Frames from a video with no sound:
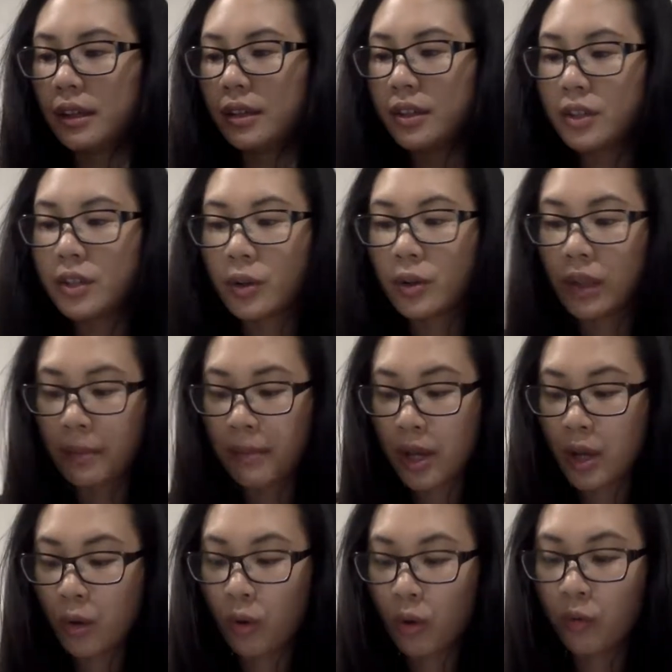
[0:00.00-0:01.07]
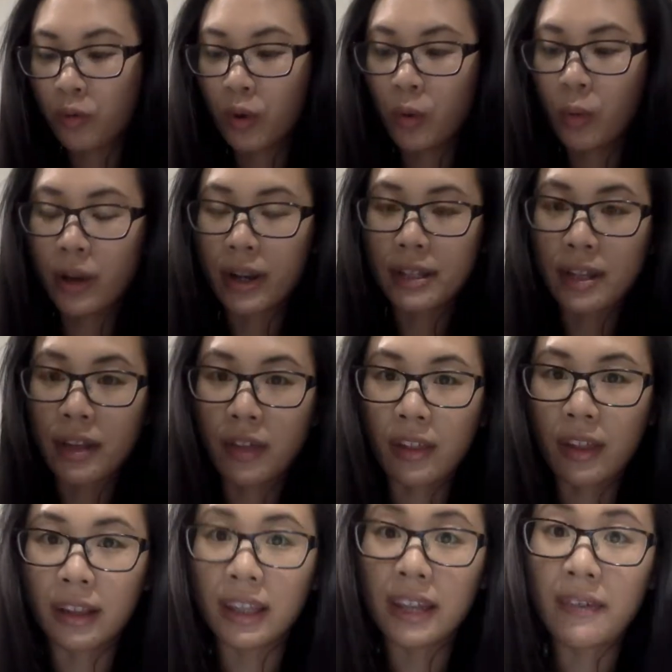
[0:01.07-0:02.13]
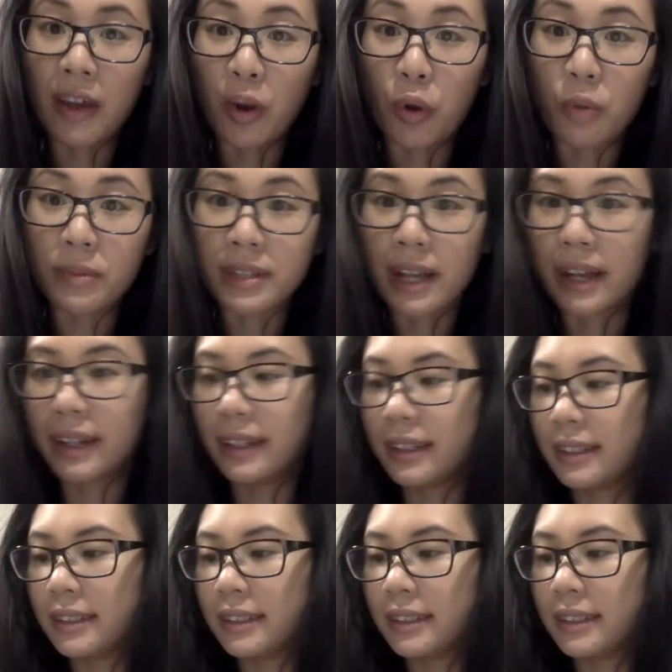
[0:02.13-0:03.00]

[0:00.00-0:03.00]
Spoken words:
So let me go over what is on the Leave at Home side.